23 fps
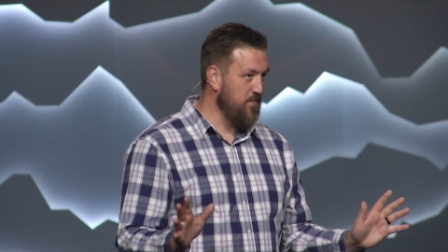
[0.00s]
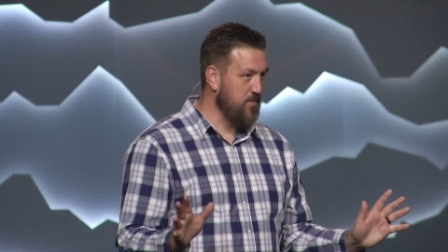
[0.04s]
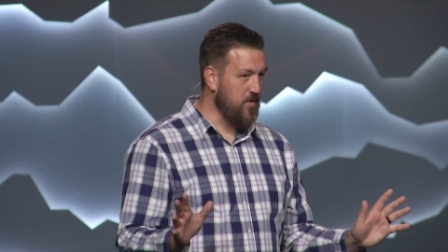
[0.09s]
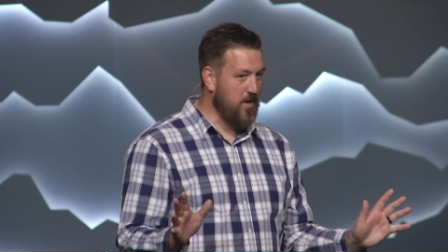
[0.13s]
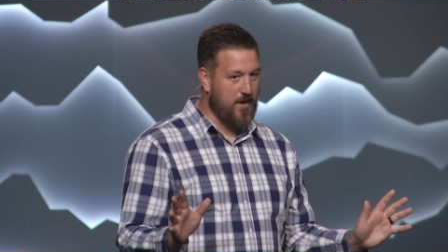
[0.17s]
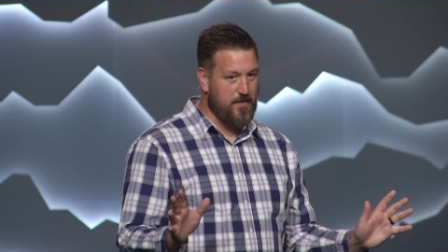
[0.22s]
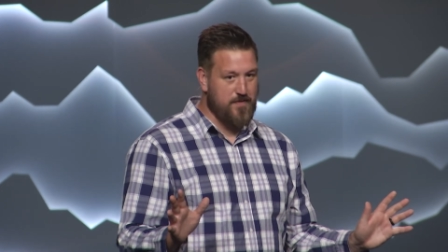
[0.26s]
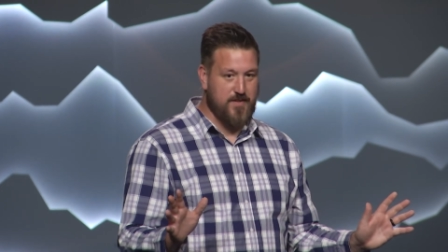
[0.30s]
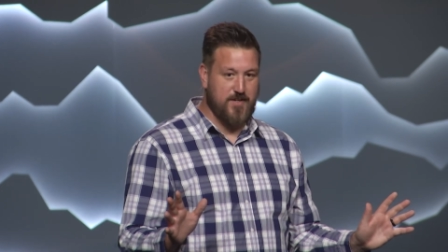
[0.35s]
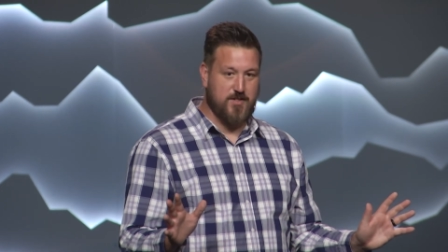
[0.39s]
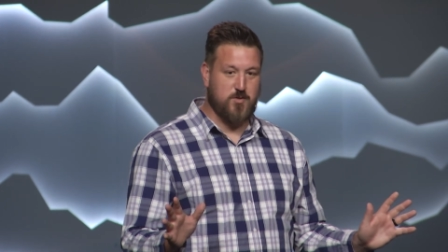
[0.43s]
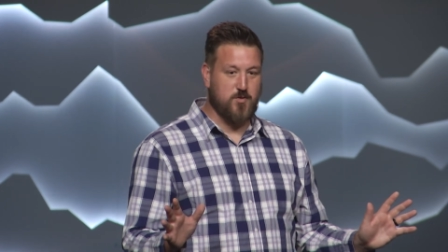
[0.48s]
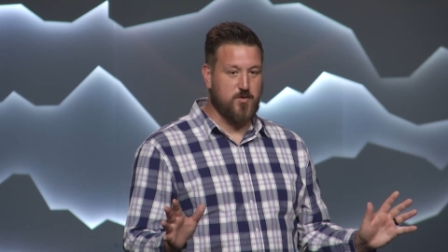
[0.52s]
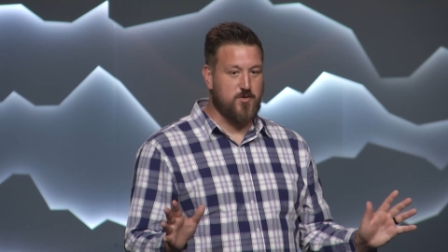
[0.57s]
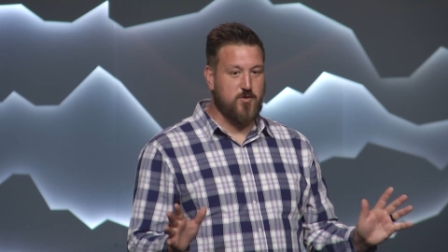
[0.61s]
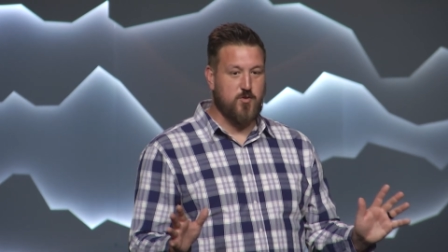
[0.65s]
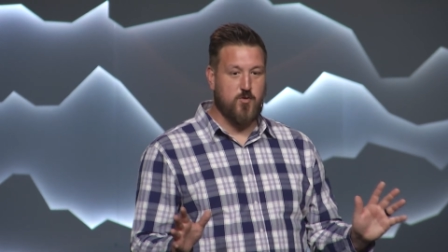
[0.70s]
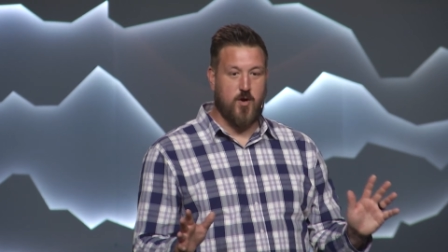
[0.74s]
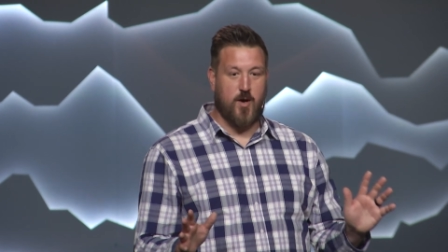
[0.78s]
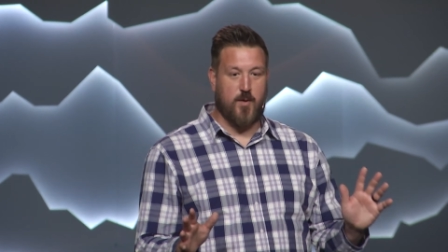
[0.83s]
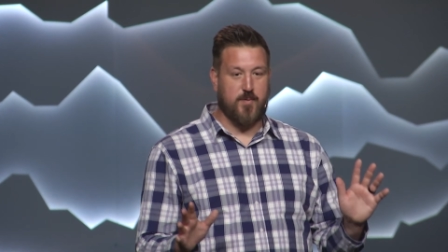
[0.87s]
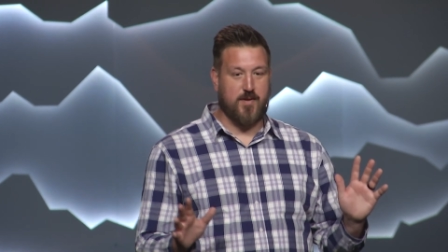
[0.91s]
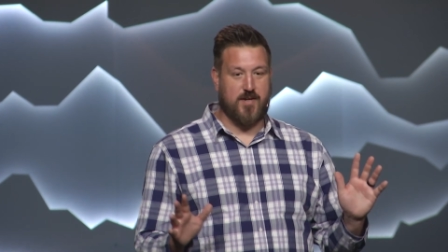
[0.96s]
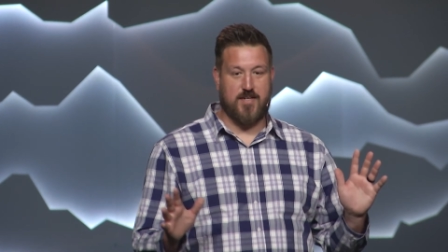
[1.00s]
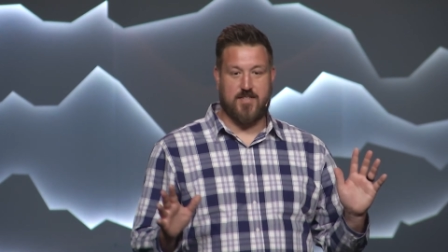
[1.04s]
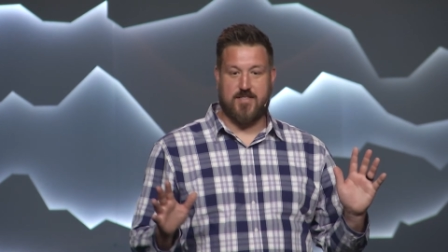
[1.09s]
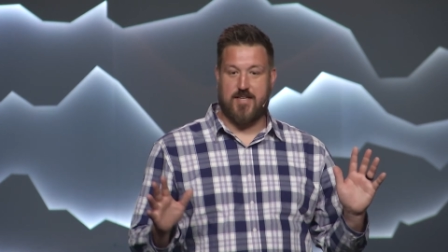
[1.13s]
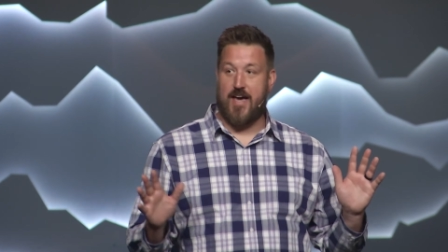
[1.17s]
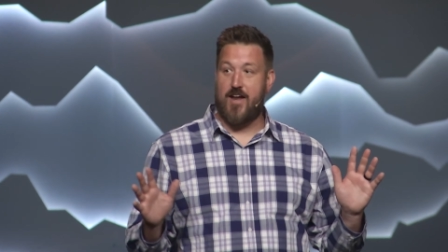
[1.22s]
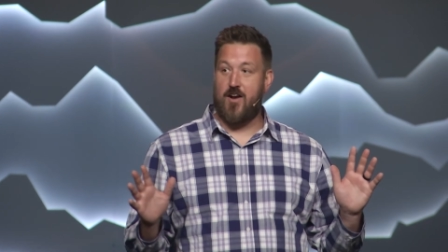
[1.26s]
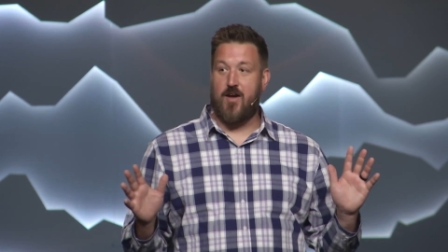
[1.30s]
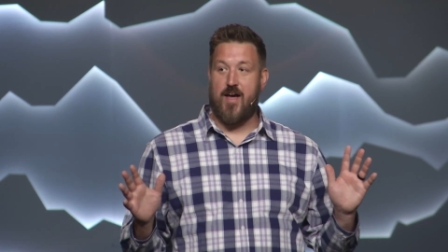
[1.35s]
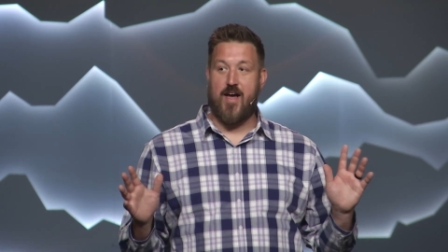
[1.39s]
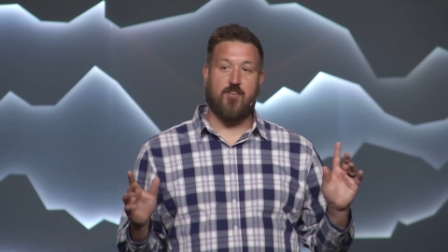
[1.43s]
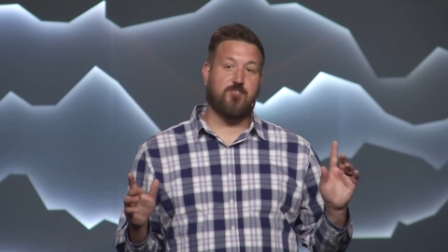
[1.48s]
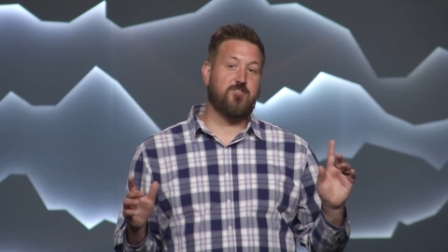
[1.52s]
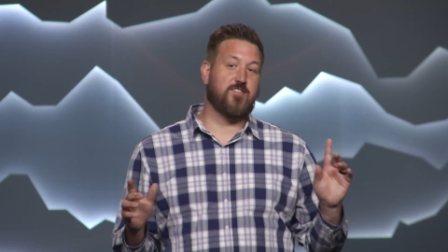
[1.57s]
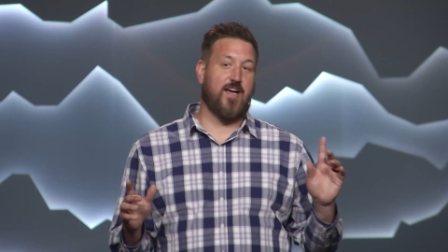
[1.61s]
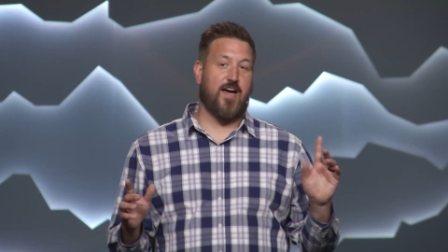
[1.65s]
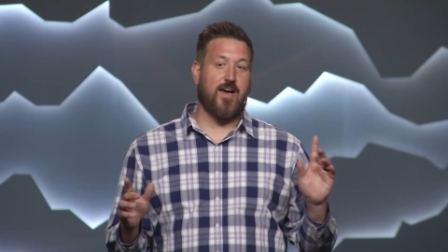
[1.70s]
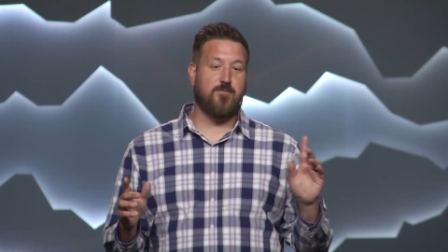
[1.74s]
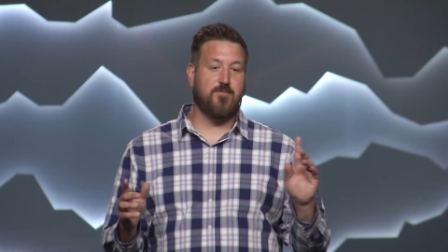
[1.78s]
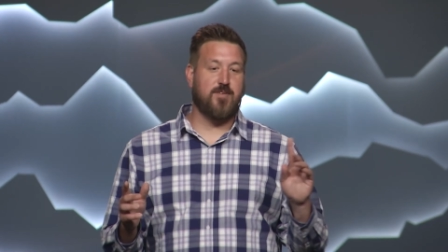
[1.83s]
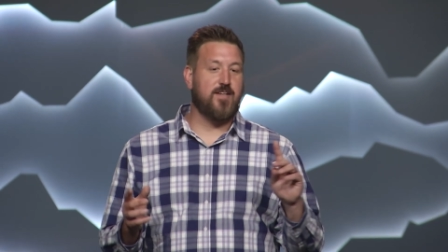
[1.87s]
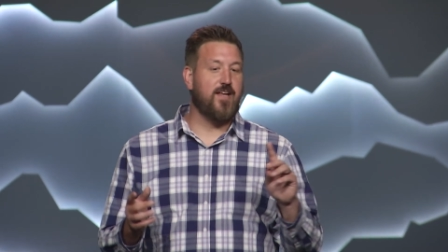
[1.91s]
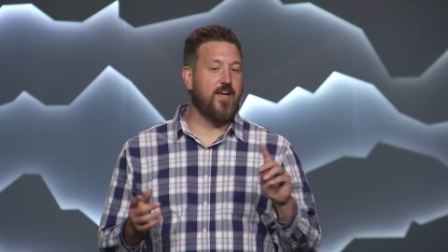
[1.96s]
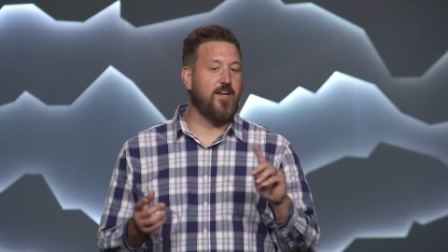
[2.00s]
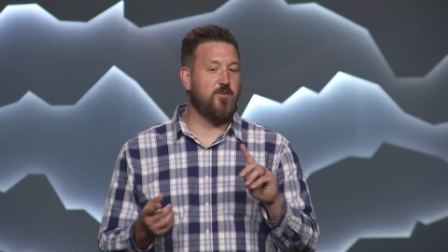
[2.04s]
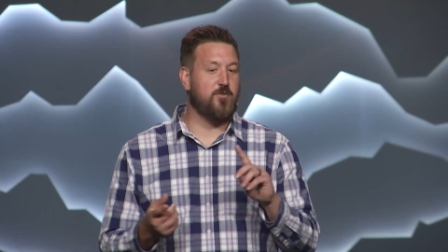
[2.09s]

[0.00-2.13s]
on this with you all because I don't have time today